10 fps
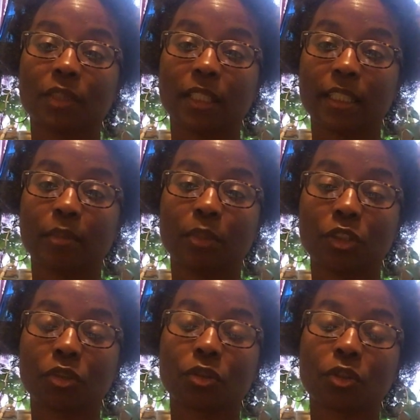again, be
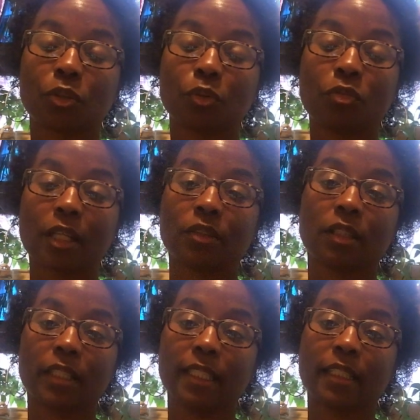sure to follow
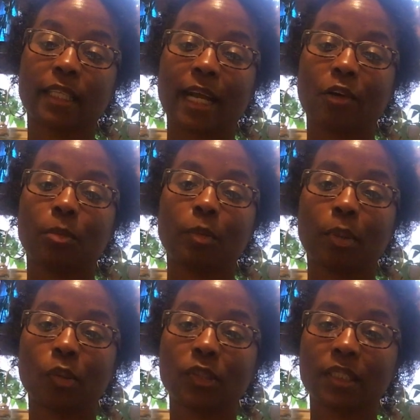the link that I will be
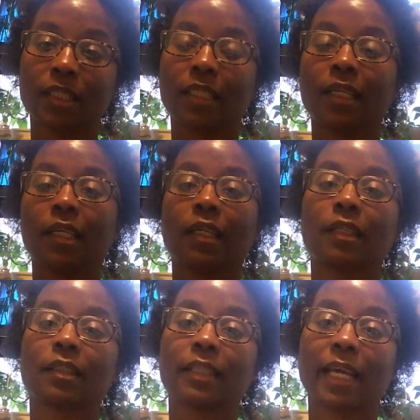posting
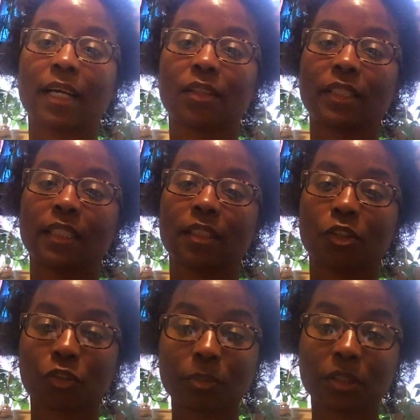down in the
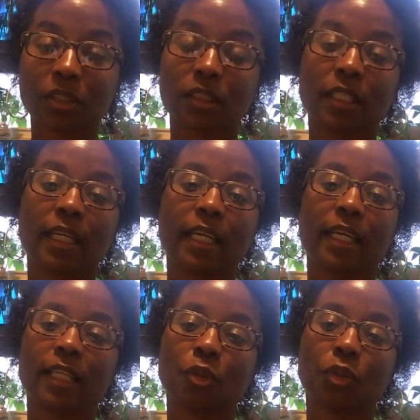description,
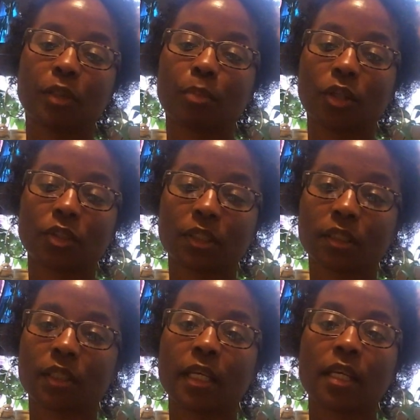and you can
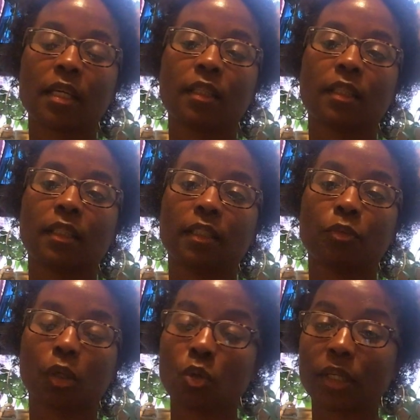purchase the
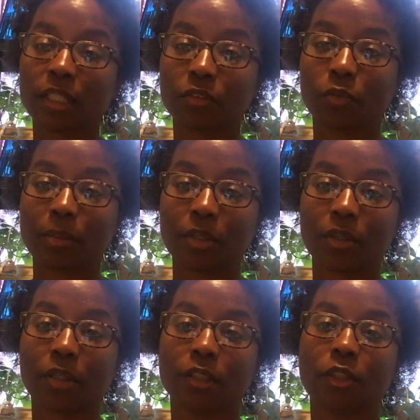recording of the
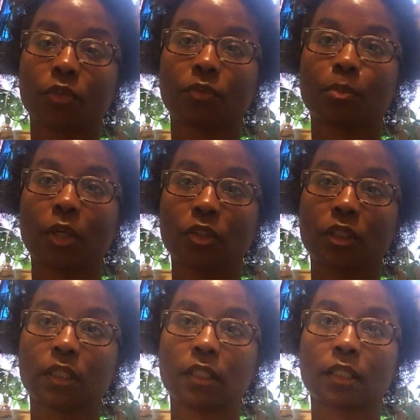webinar, you can
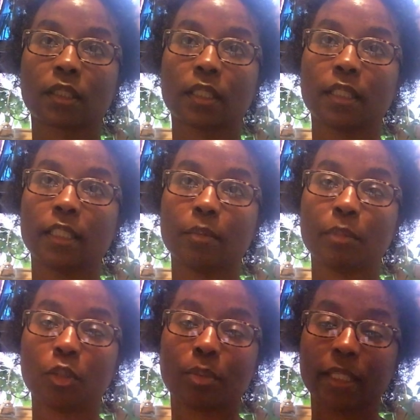purchase the
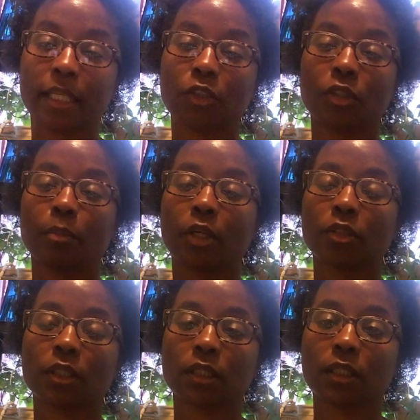meal plan, you can
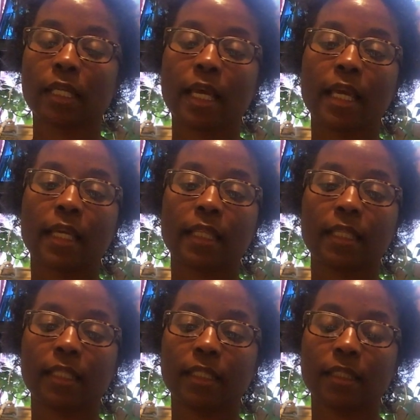purchase
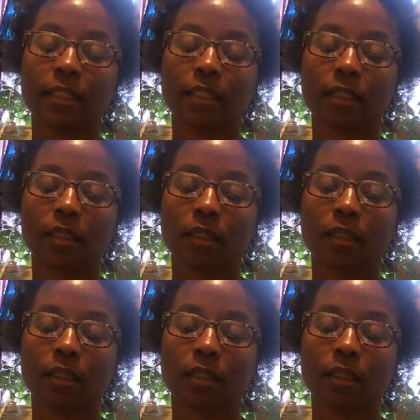the